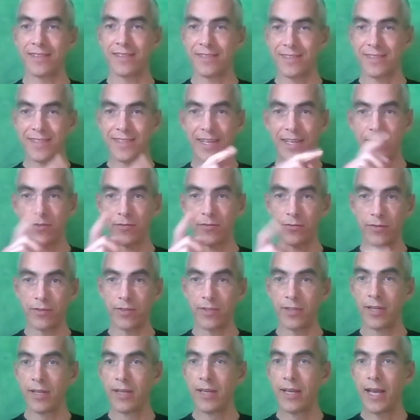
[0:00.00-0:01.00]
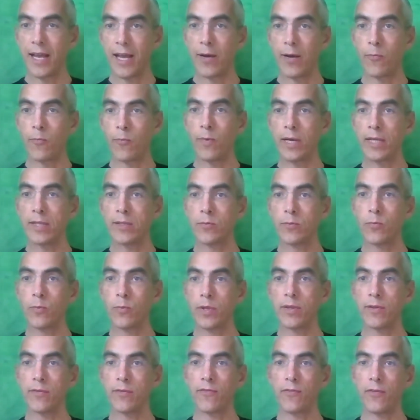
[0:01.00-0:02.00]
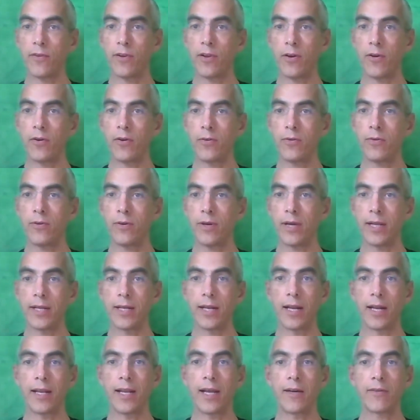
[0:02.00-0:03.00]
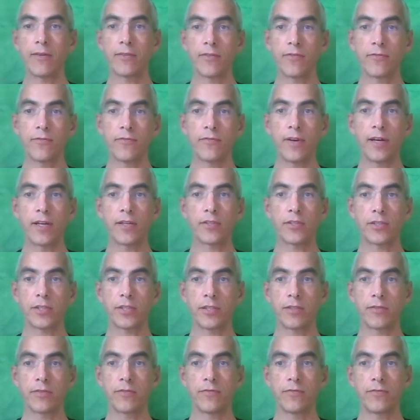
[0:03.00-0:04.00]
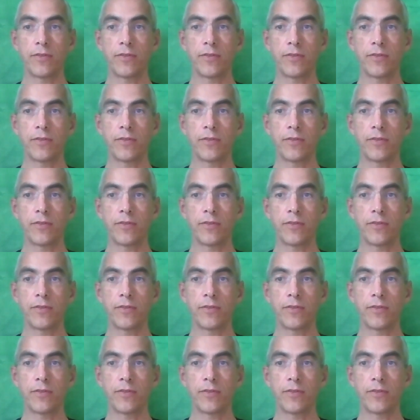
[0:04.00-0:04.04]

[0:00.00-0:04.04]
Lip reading: Saturn, and went with the flow and allowed the fascia to